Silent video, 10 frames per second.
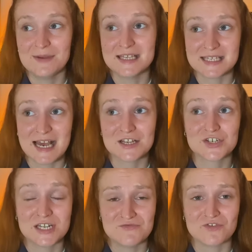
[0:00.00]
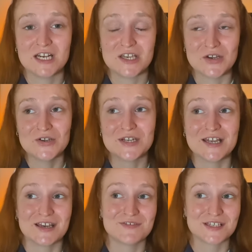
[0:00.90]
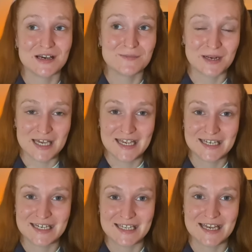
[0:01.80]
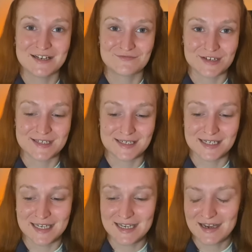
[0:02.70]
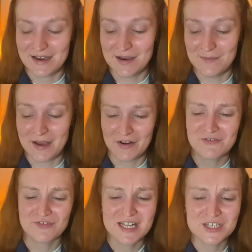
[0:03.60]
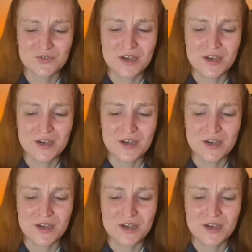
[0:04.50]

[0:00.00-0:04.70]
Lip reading: It's actually really good and I've started playing it again recently, and I really enjoy